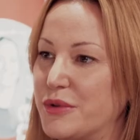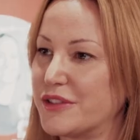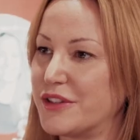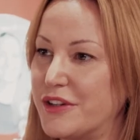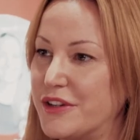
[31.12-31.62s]

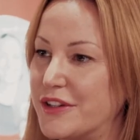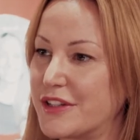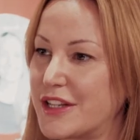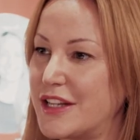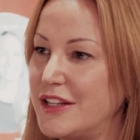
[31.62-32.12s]
What
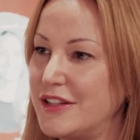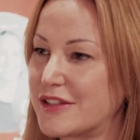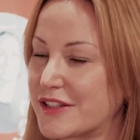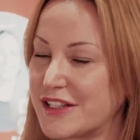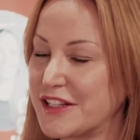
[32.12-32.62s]
are key
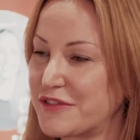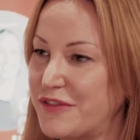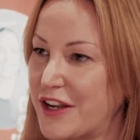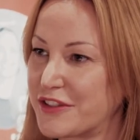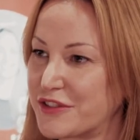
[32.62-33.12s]
success
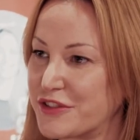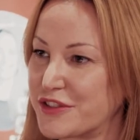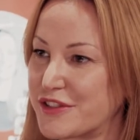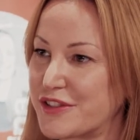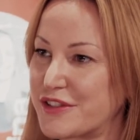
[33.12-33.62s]

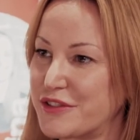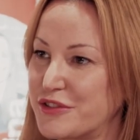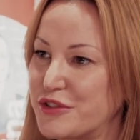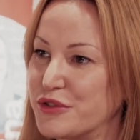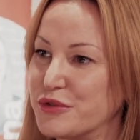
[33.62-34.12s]
factors
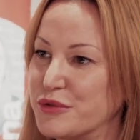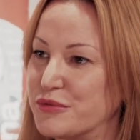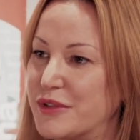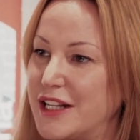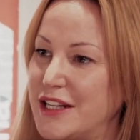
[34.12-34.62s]
to
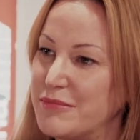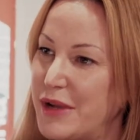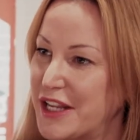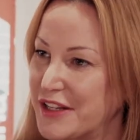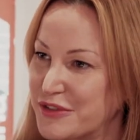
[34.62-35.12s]
really
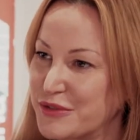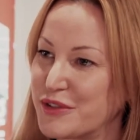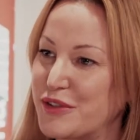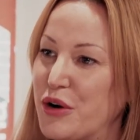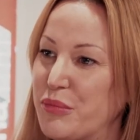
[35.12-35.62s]
make it to
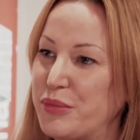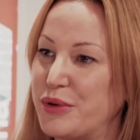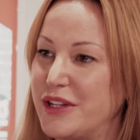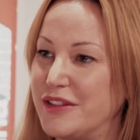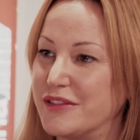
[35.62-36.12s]
the top
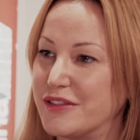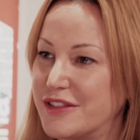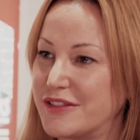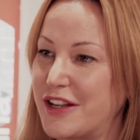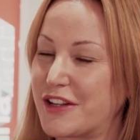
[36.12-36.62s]
in
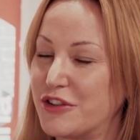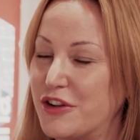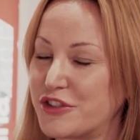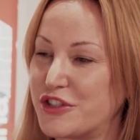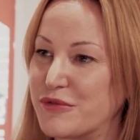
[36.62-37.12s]
the
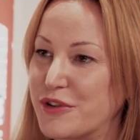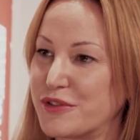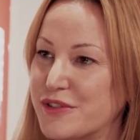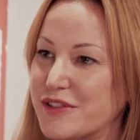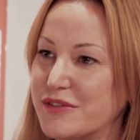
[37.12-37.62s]
technology world?